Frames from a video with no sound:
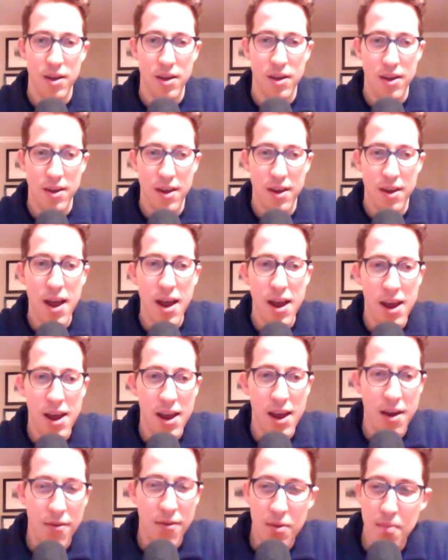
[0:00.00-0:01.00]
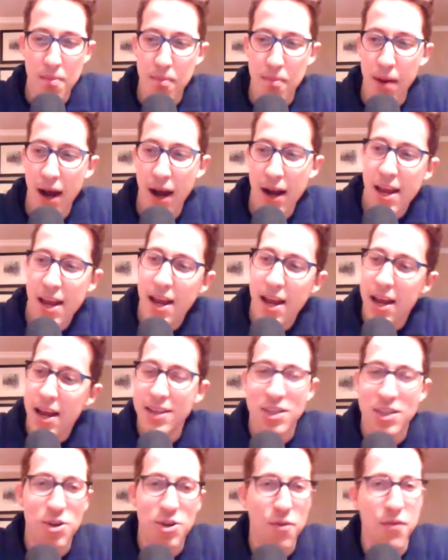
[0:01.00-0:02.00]
Hey, everybody. It's your
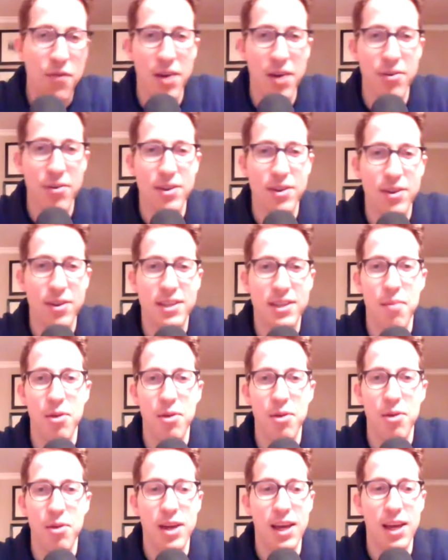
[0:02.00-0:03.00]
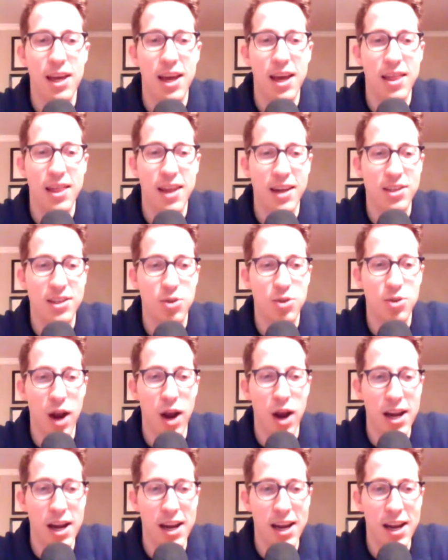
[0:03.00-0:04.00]
favorite time of the week again. That's
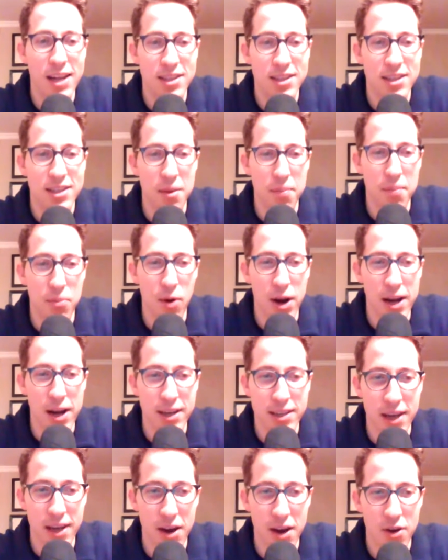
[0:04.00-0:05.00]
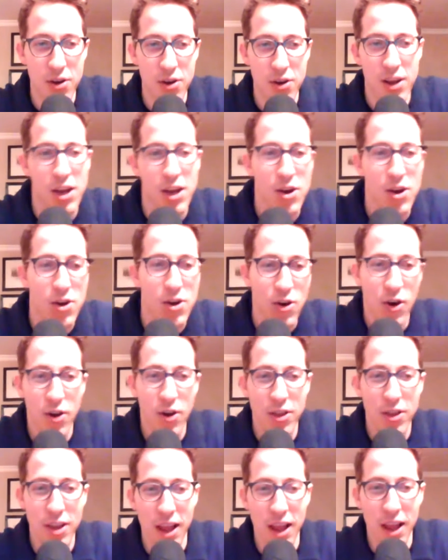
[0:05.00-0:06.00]
right. It's the breakdown here on the
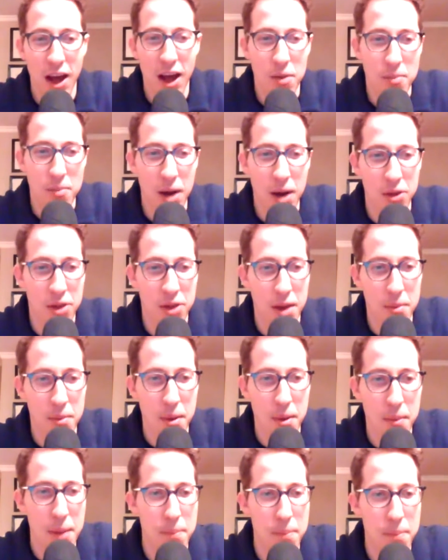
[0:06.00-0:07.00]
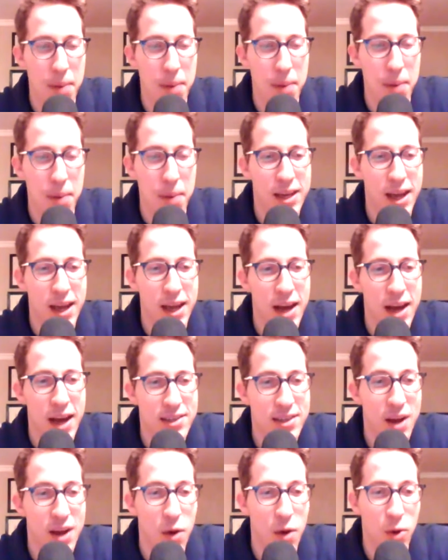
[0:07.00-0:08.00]
Loudmouth MMA
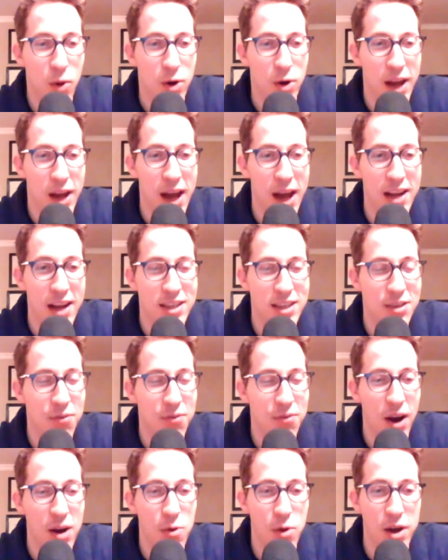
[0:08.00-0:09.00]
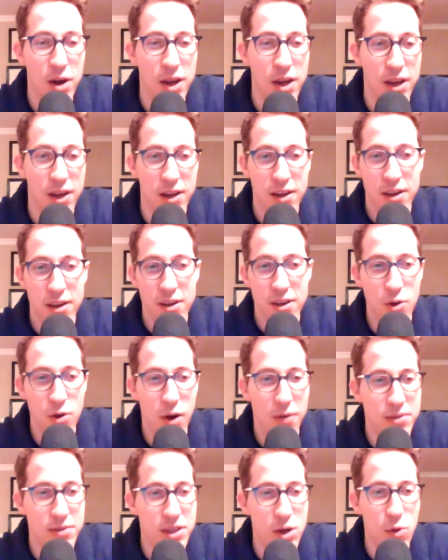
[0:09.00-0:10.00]
Podcast Network, and it's fight week.
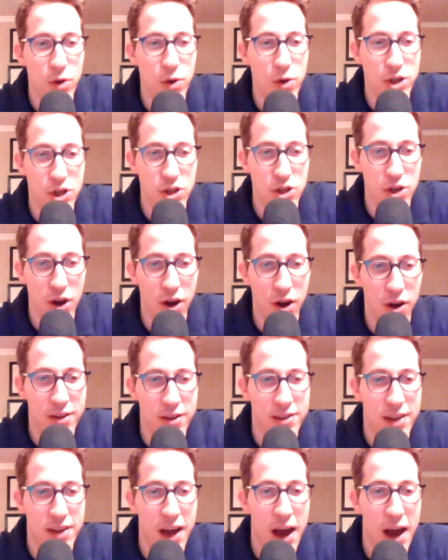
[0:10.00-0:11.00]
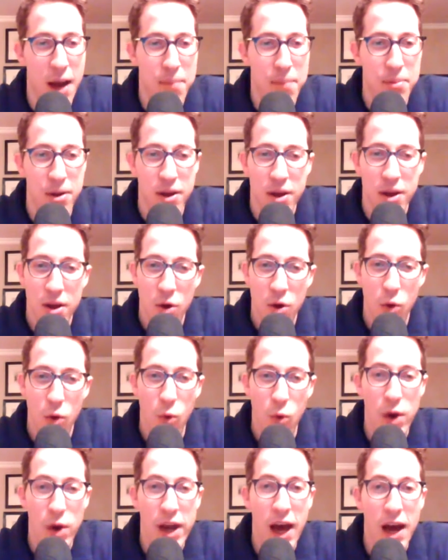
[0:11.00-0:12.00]
UFC Wichita on tap.
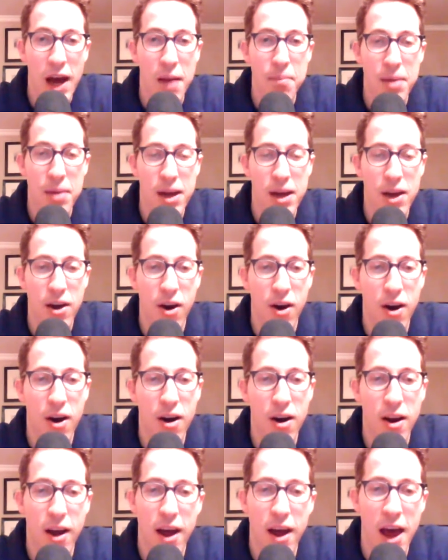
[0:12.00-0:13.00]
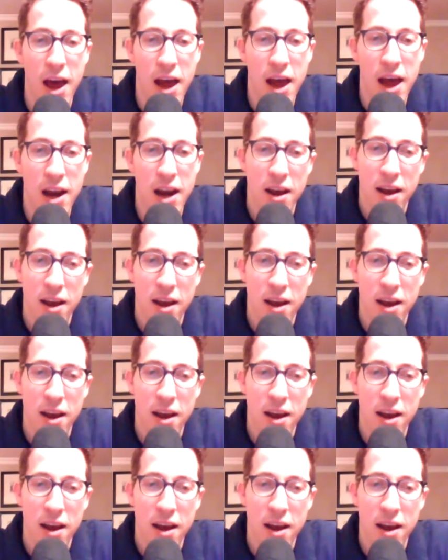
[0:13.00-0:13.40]
We got a big card ahead.